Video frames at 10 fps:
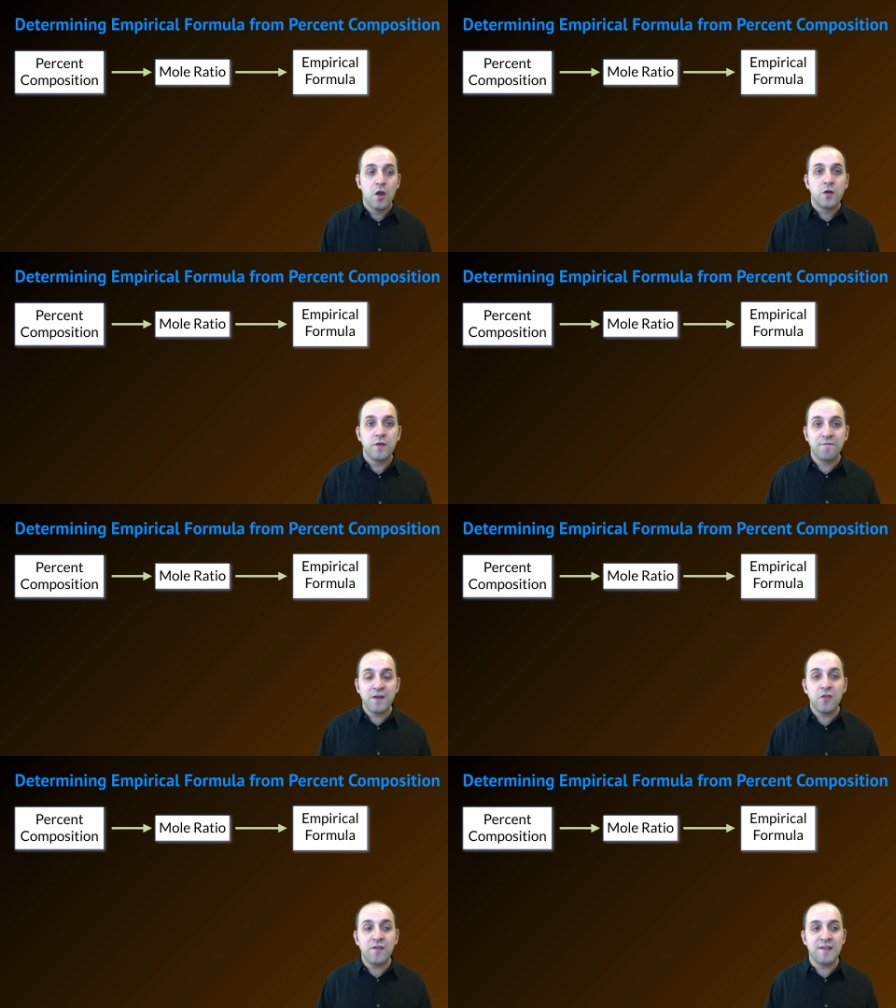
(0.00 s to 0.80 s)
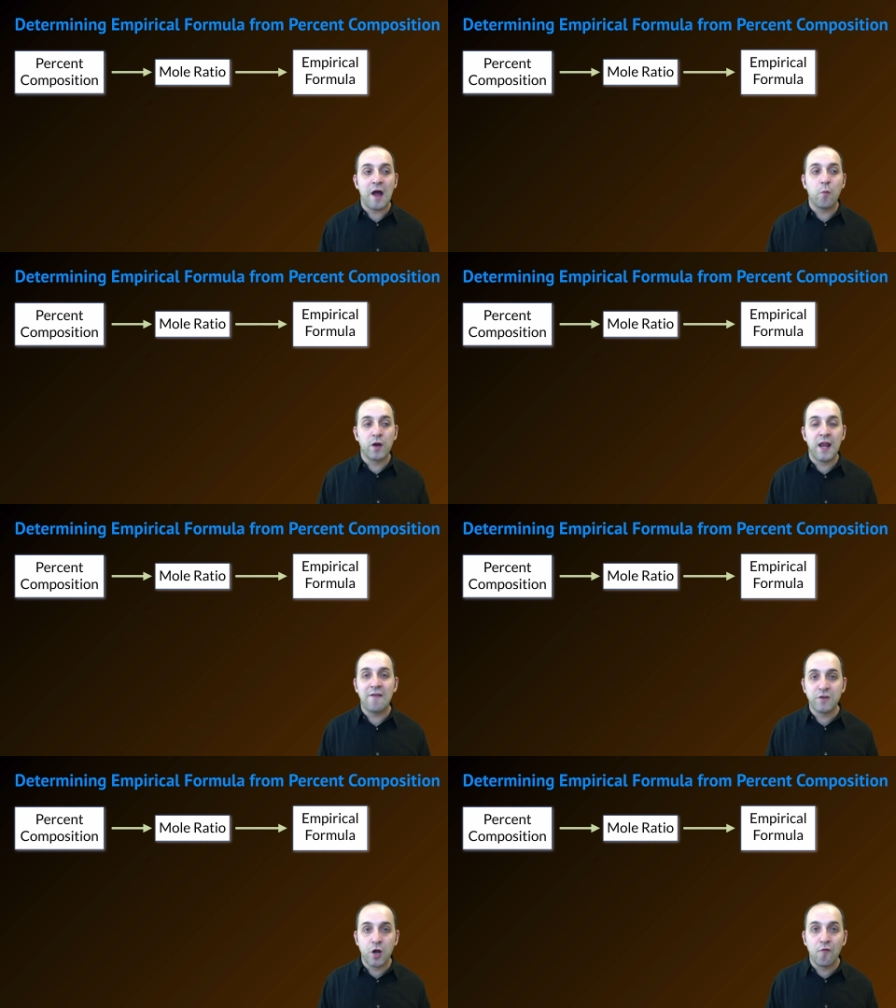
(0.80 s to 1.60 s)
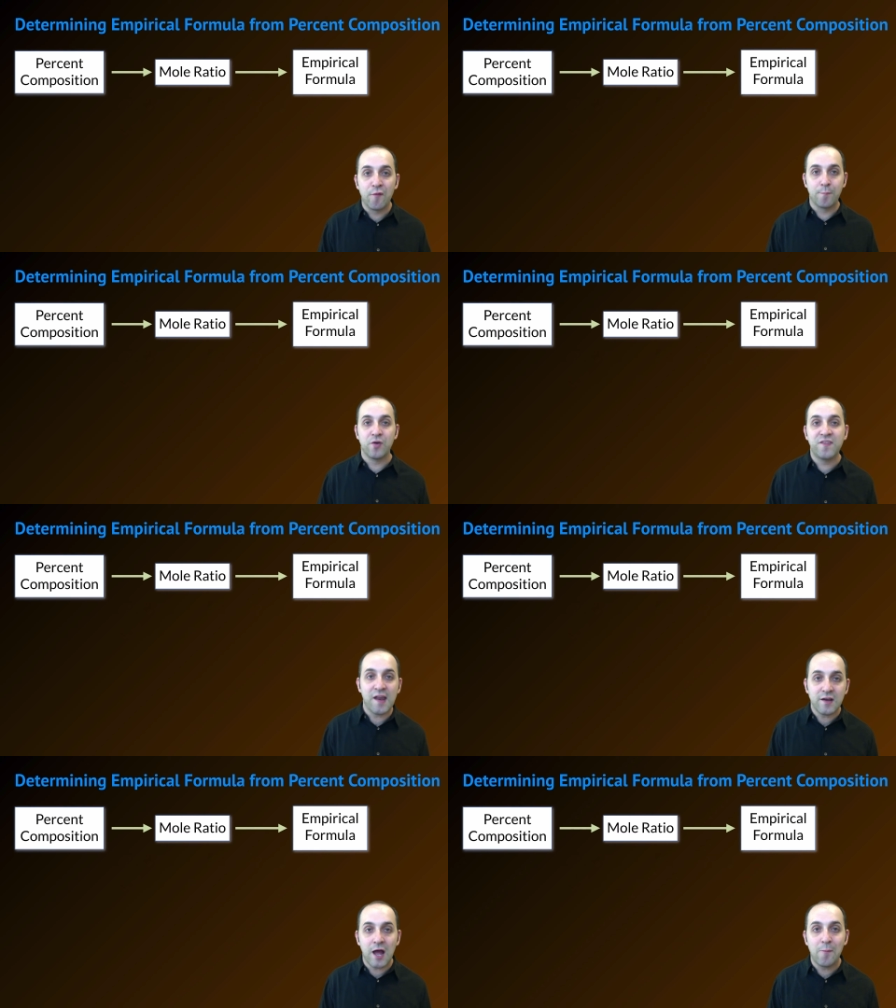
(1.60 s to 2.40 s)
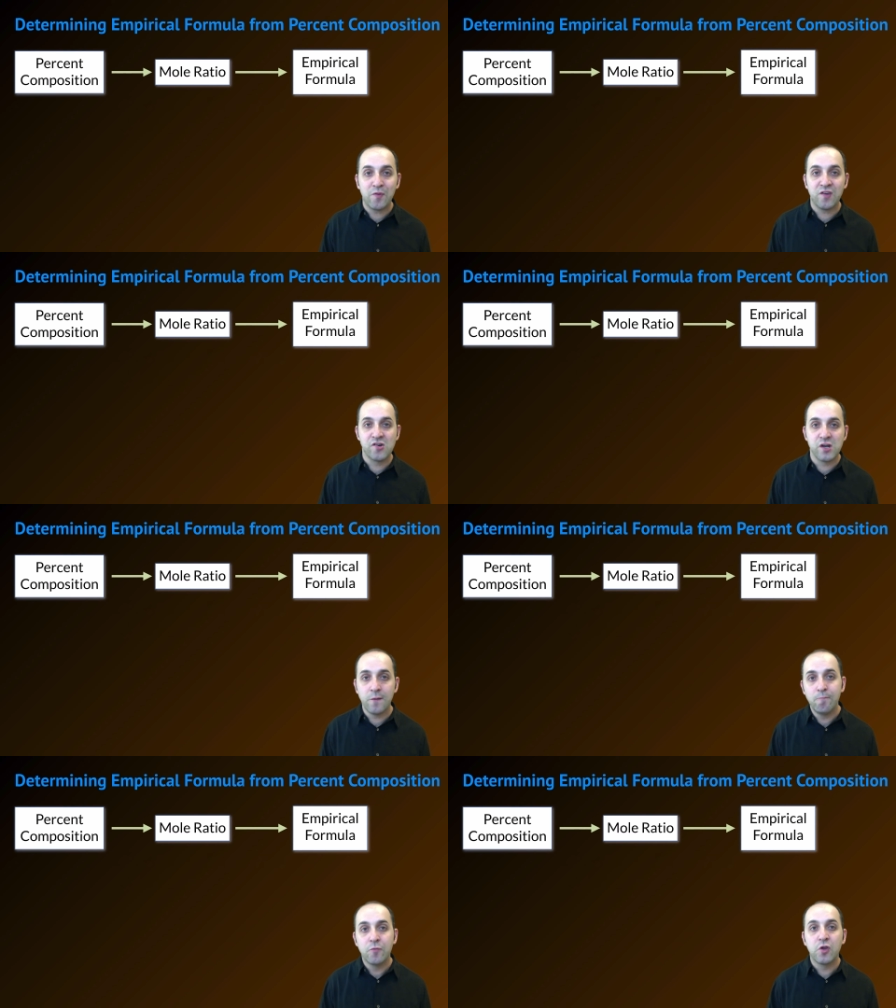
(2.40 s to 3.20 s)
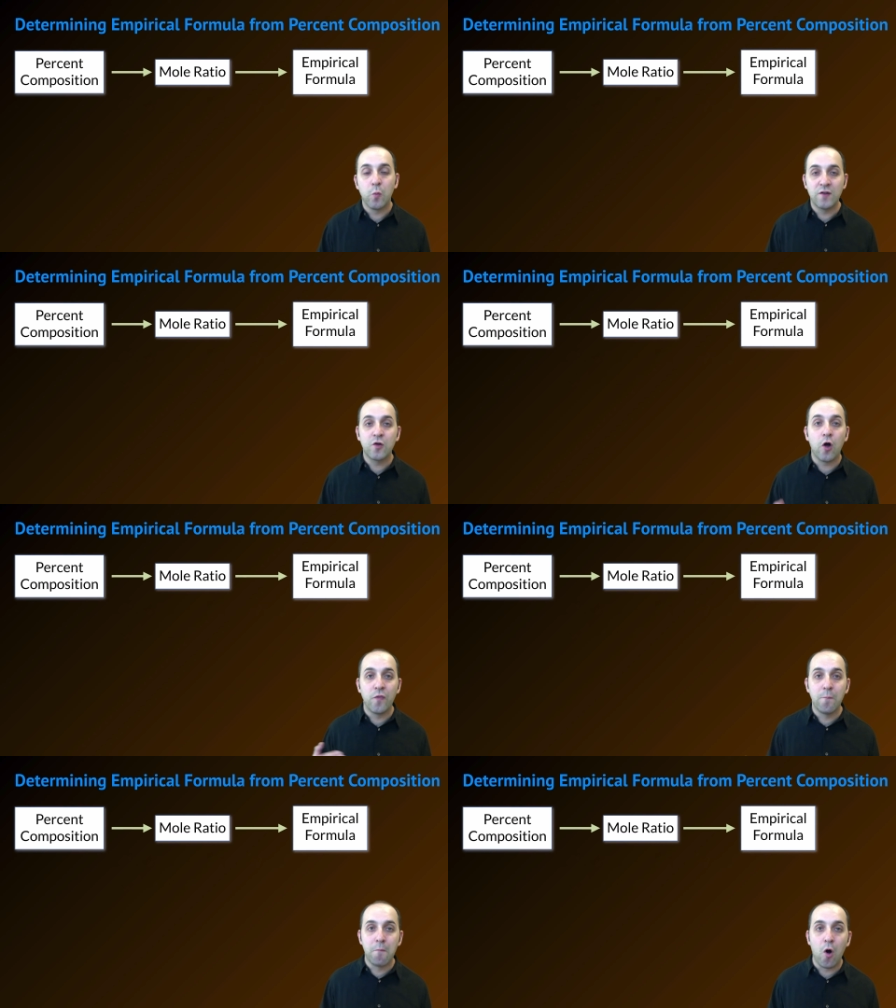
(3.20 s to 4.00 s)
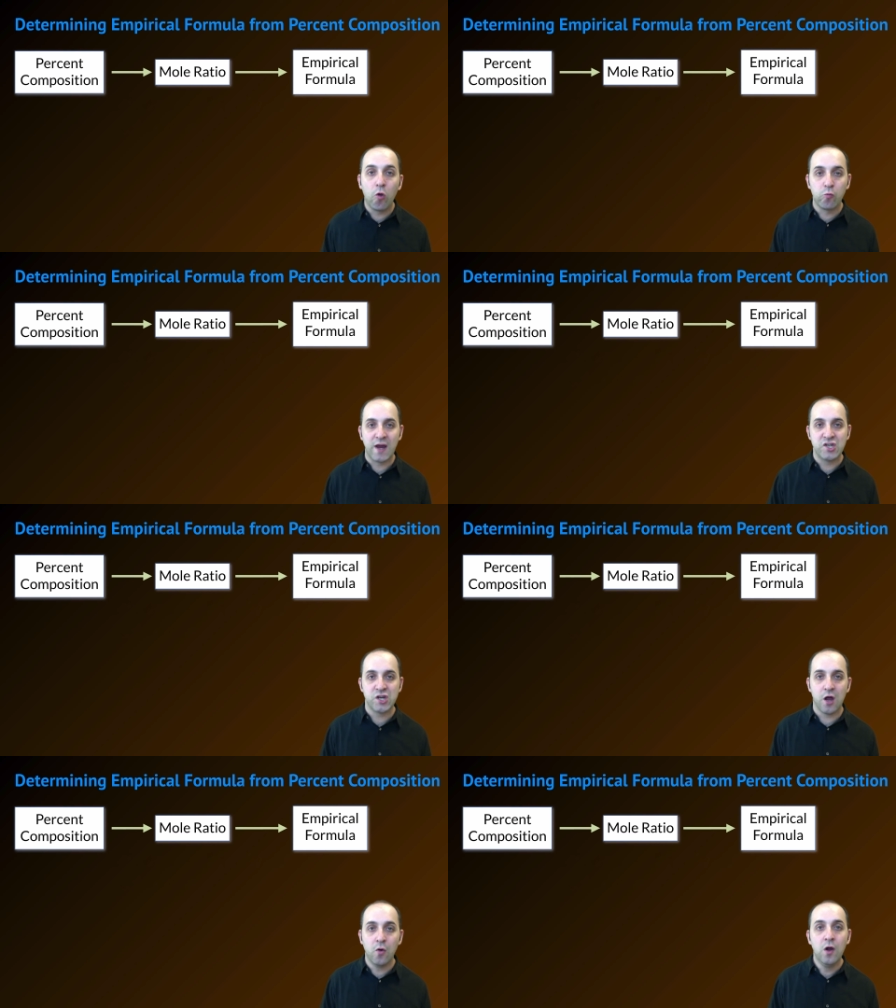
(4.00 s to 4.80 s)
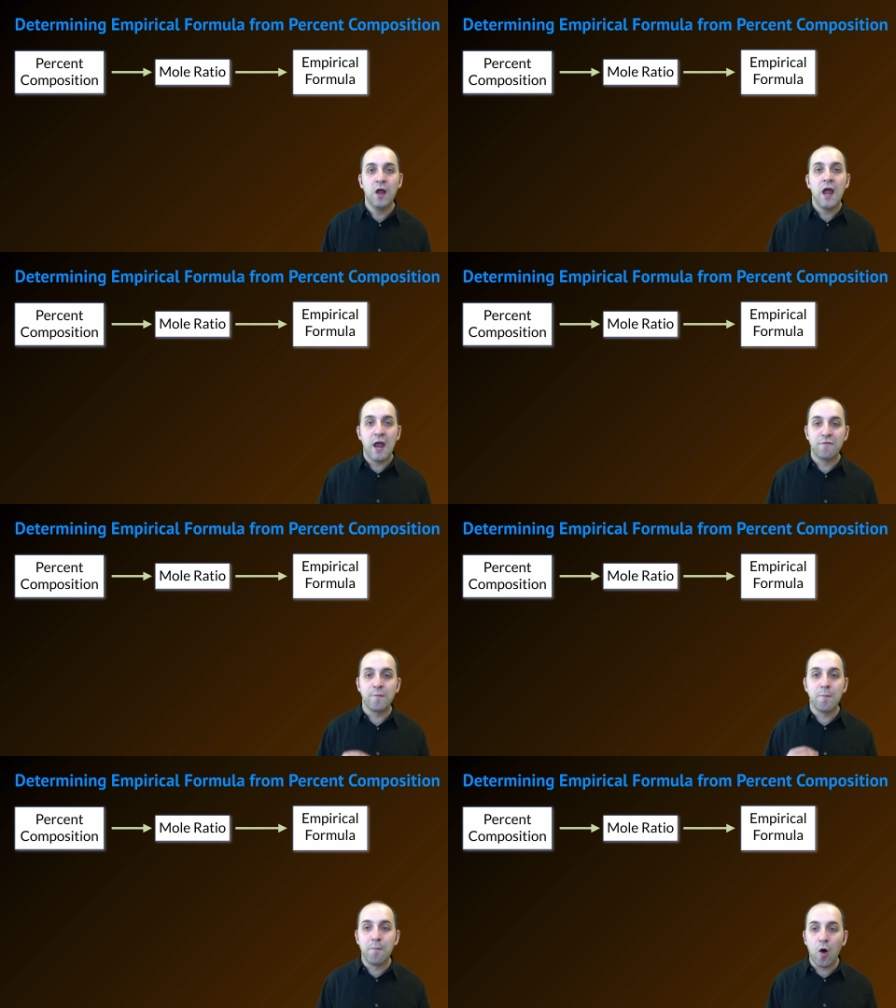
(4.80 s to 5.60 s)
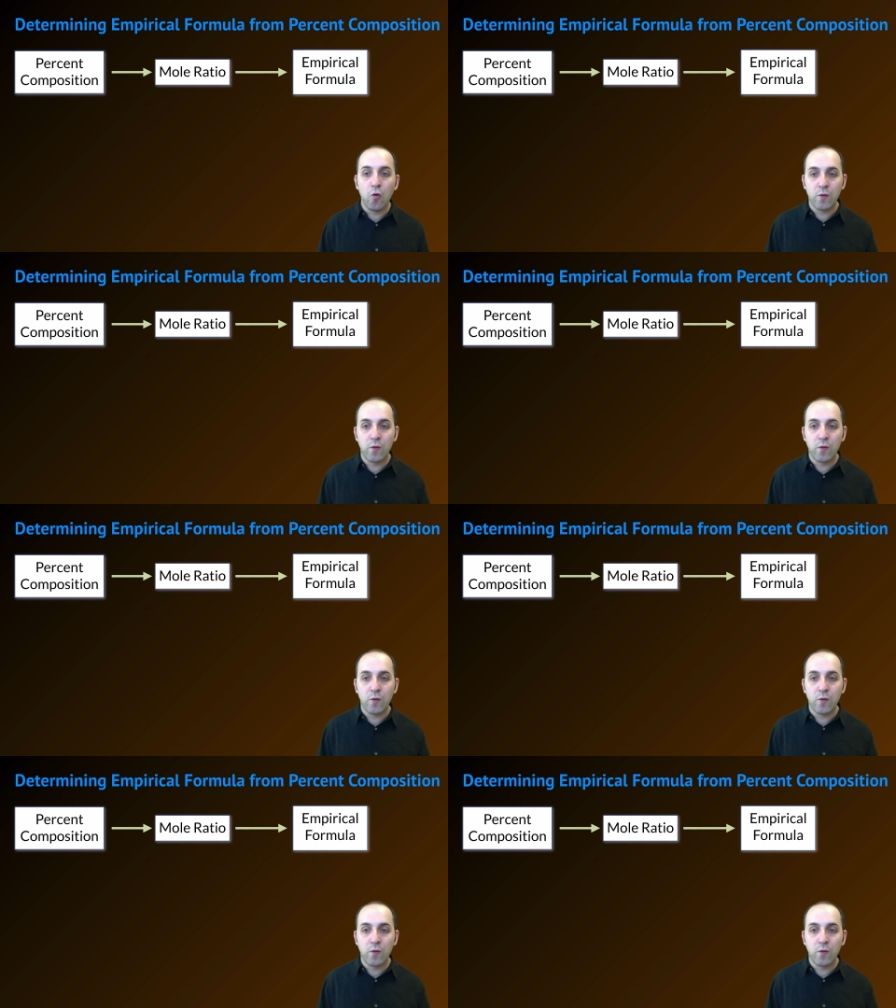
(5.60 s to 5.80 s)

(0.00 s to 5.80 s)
To figure this out, we're going to have to go from percent composition to what's called the mole ratio, and from the mole